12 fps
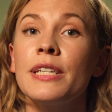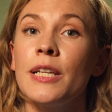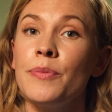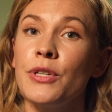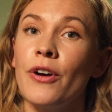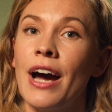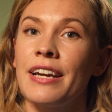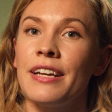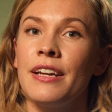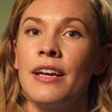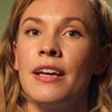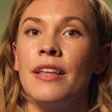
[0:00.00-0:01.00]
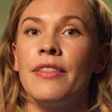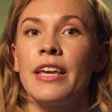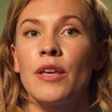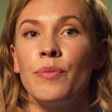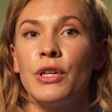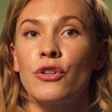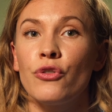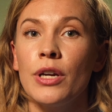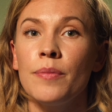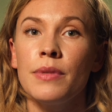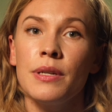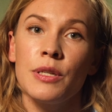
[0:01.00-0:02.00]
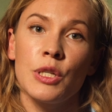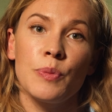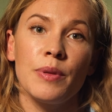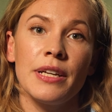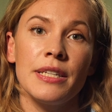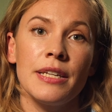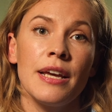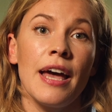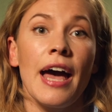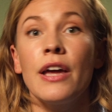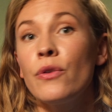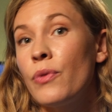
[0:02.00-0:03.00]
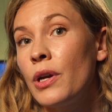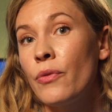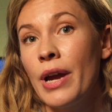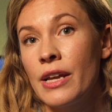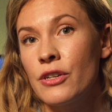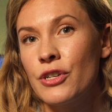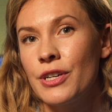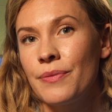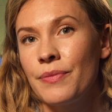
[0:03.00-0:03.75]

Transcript: clips are added, they can be trimmed, split, and rearranged.